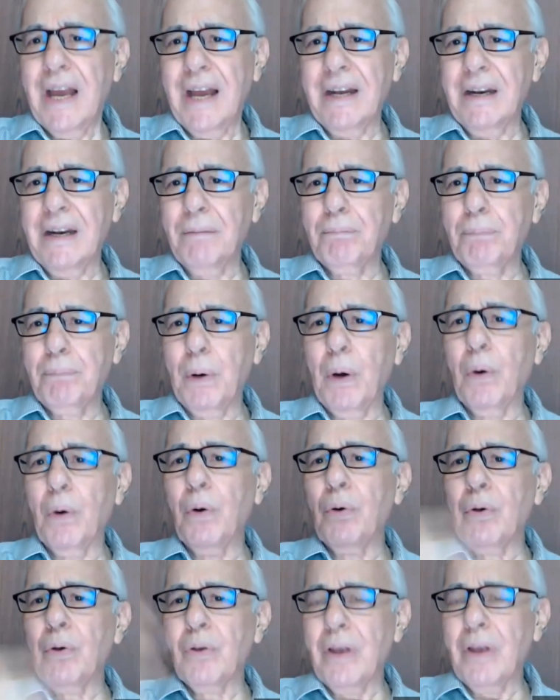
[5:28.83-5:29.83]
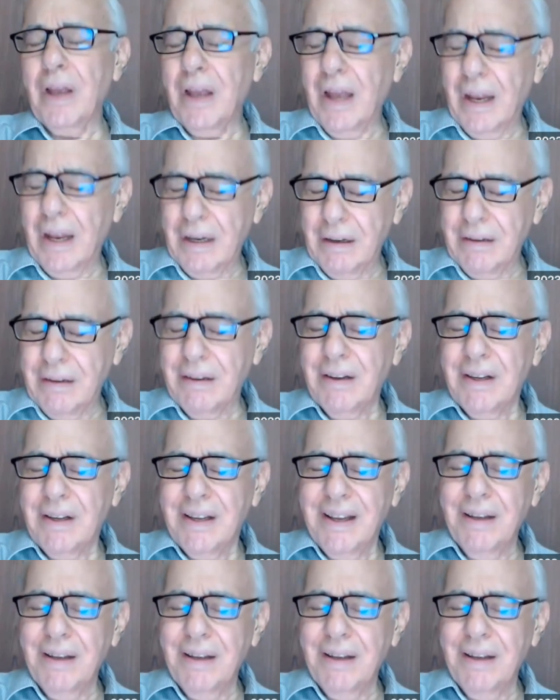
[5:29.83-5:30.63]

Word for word: and impose and